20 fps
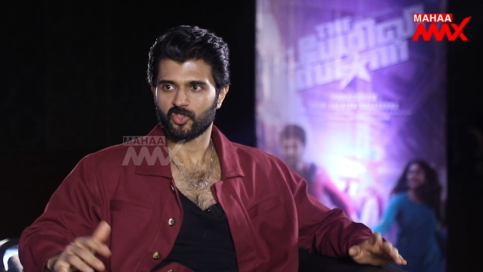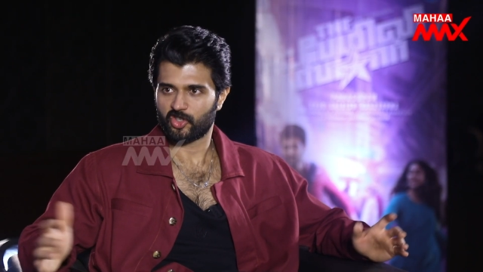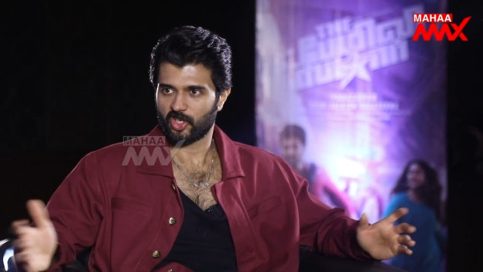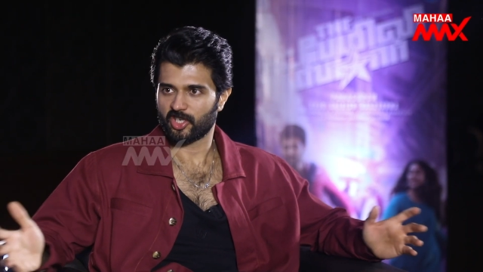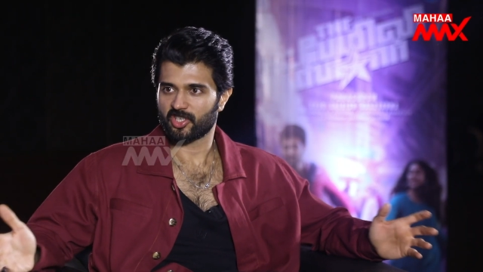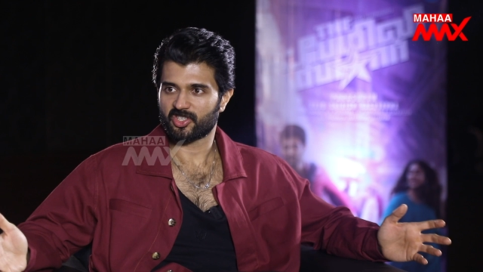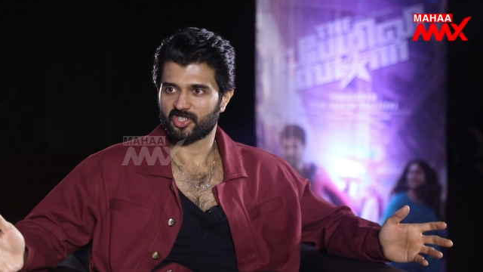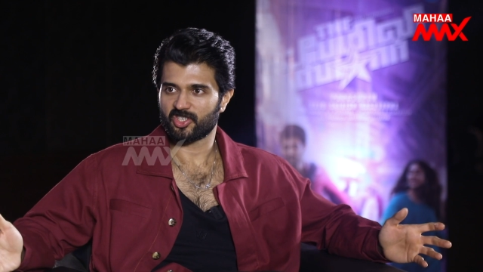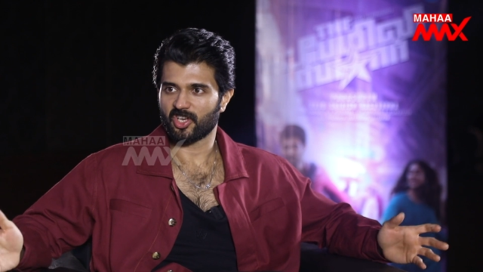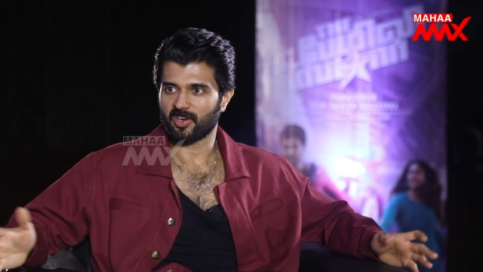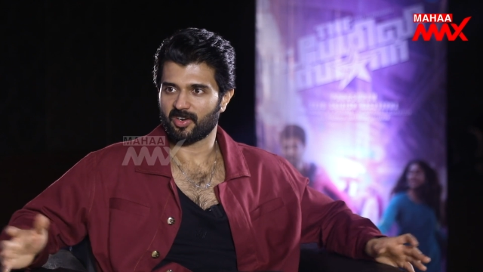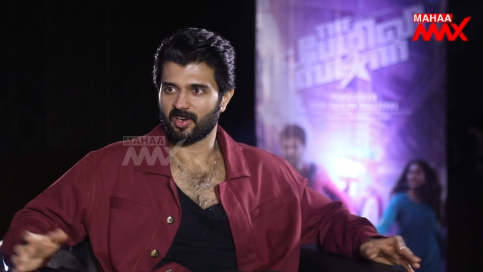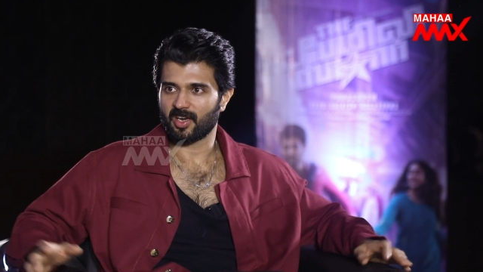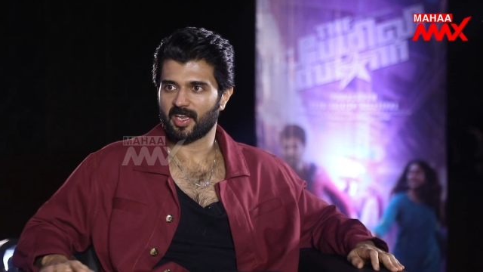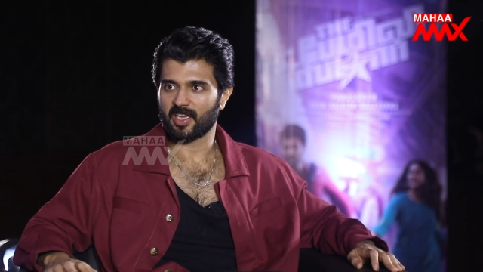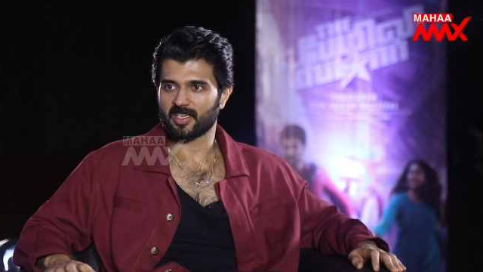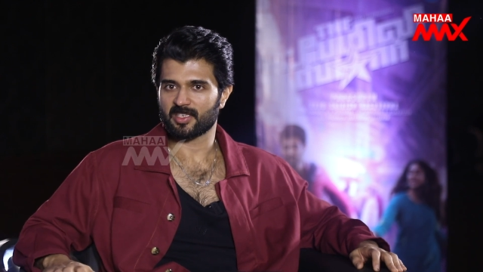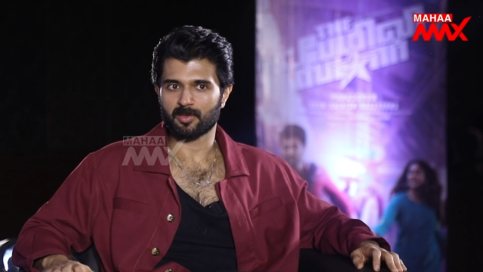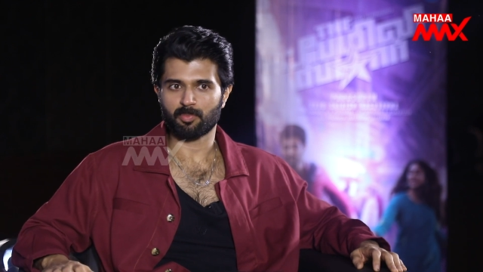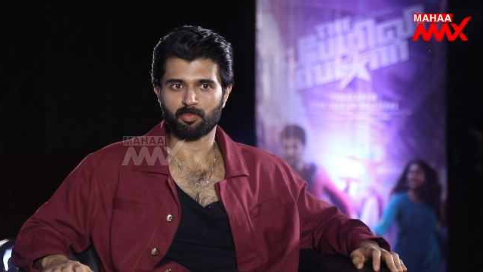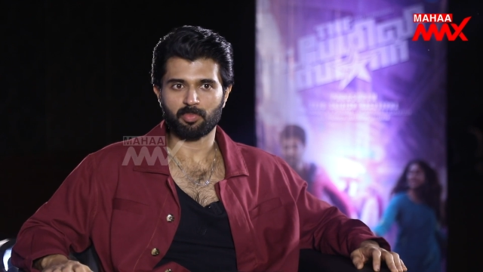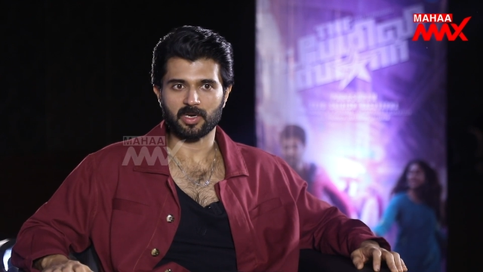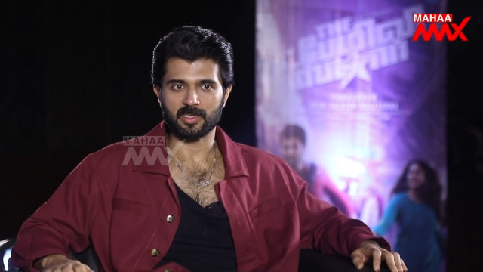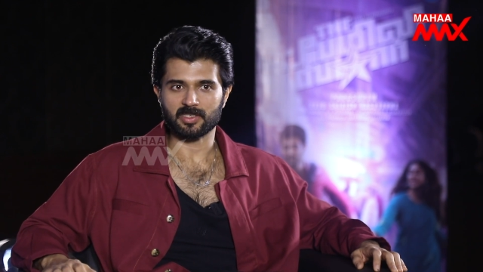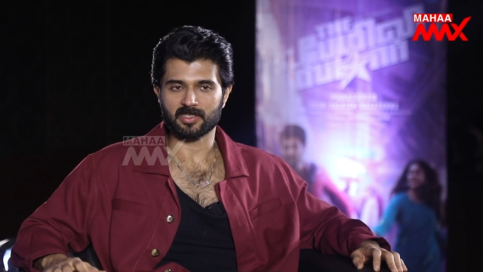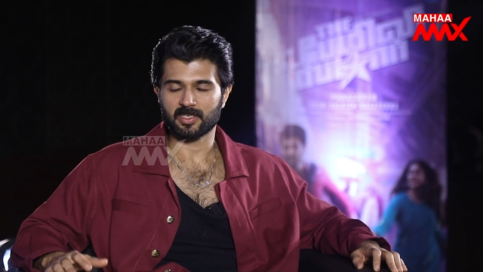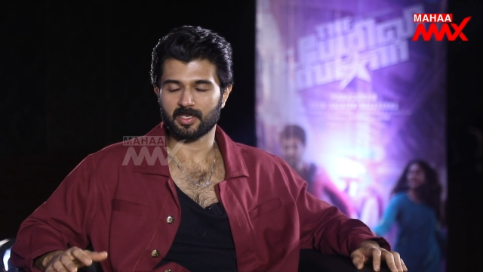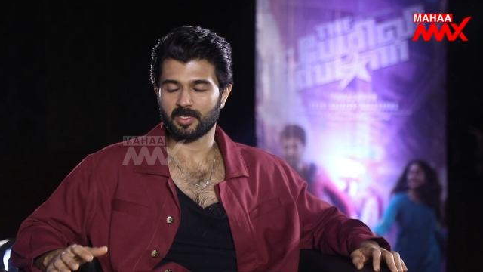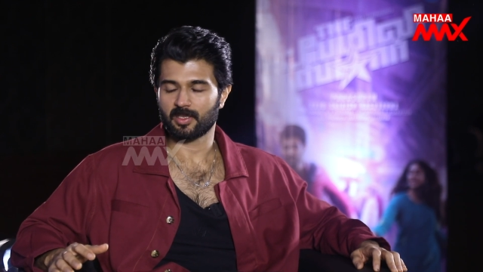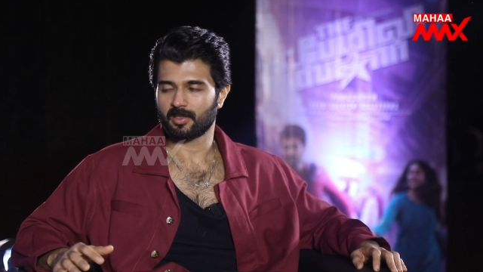just generally as a
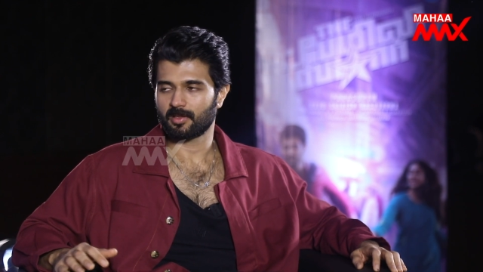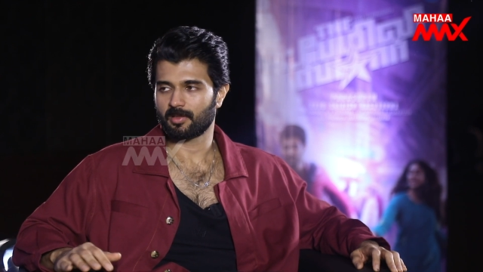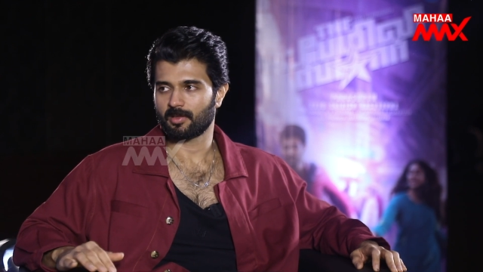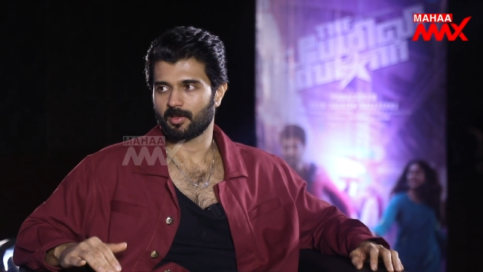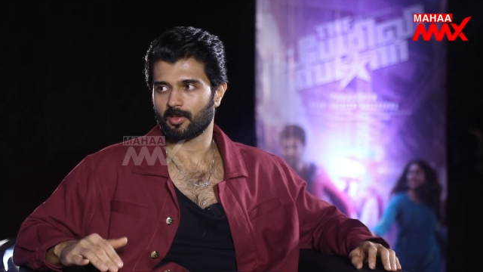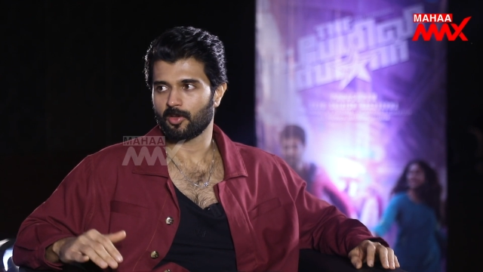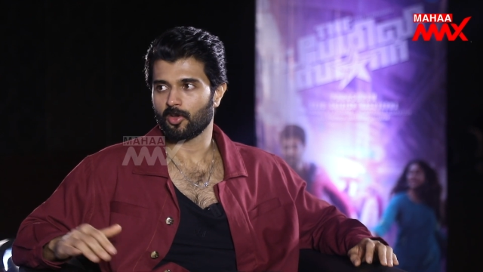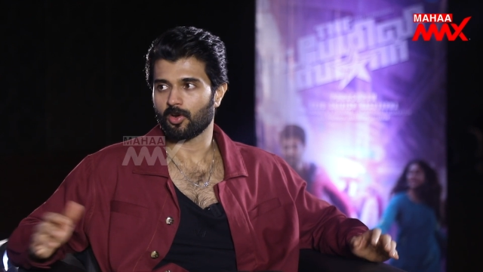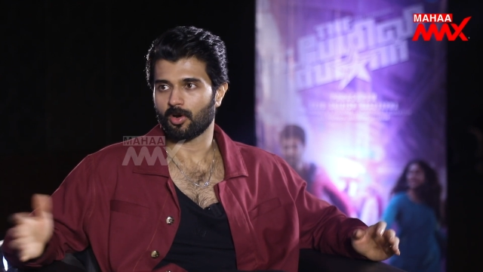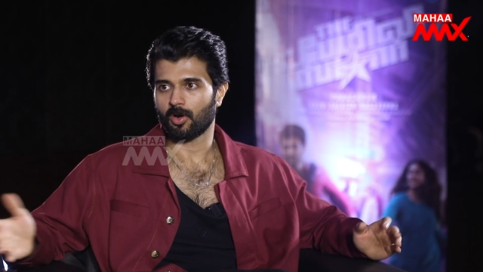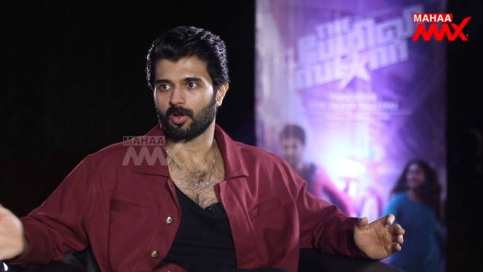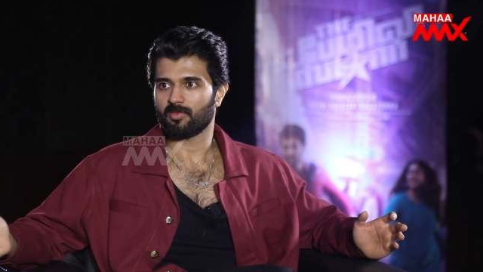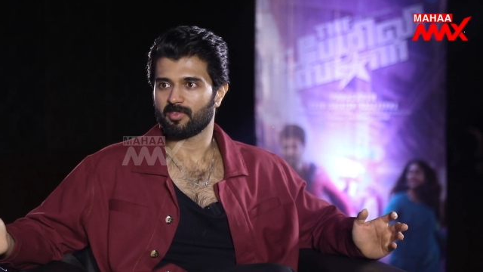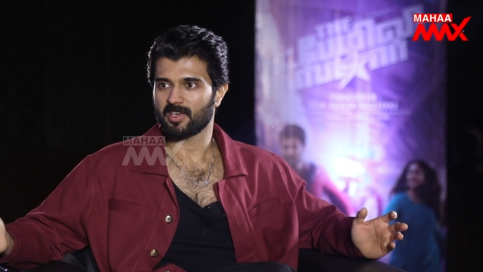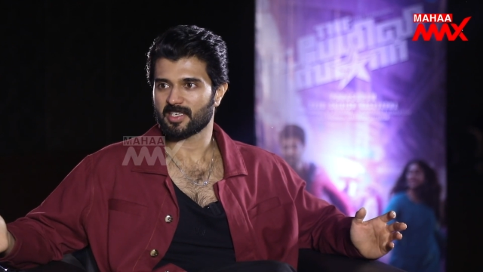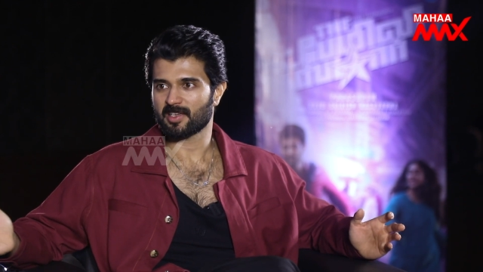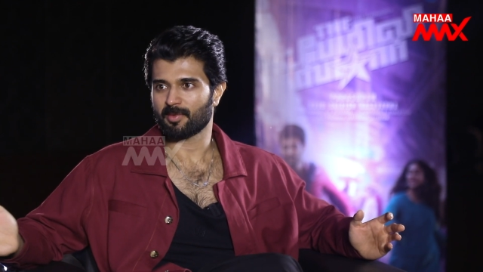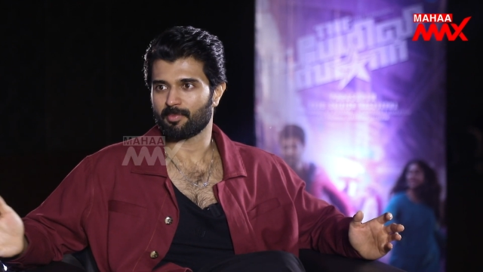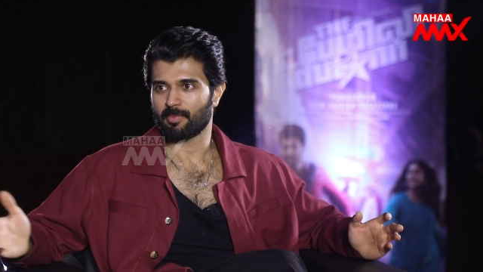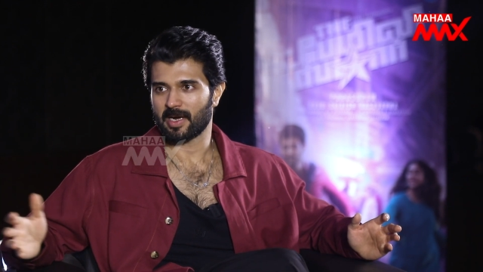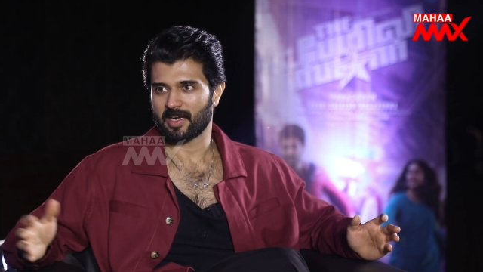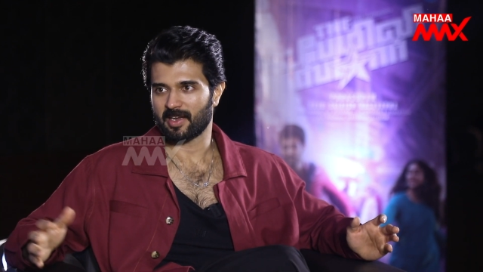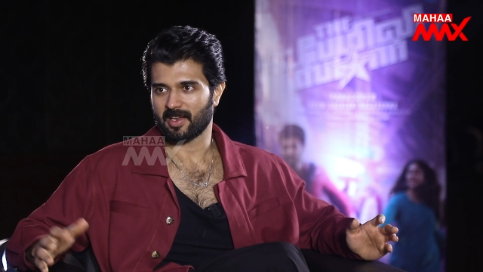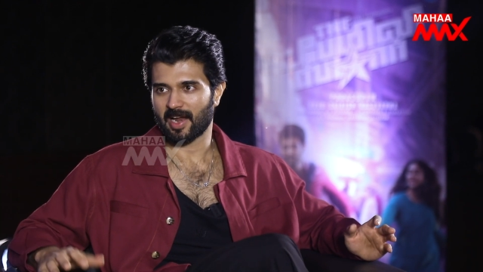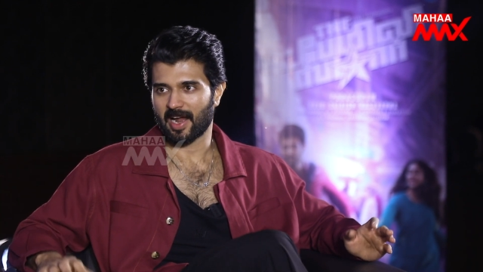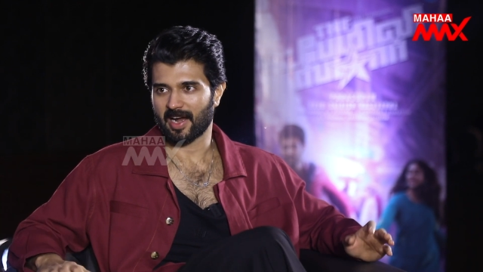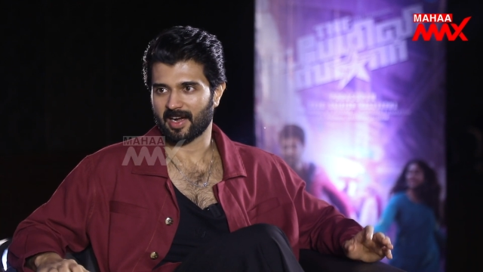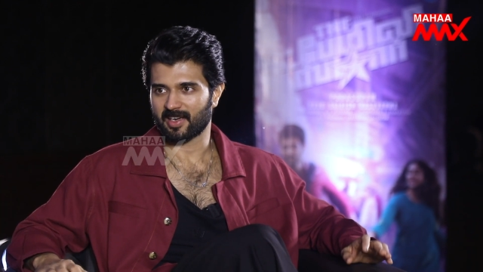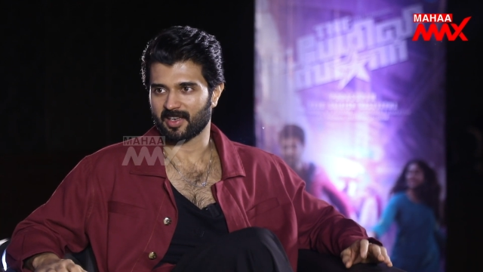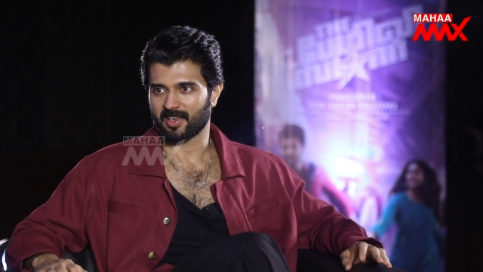person, you're always a
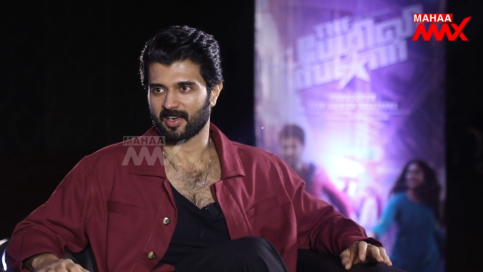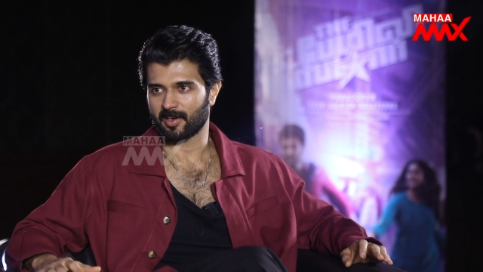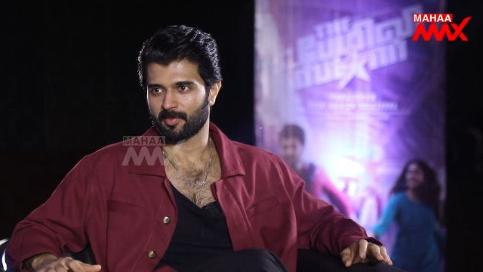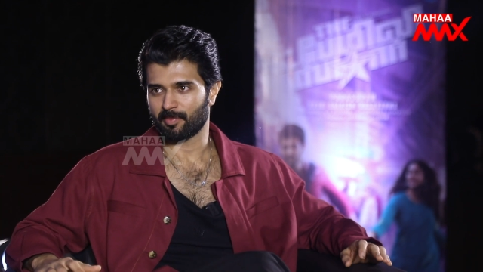better actor.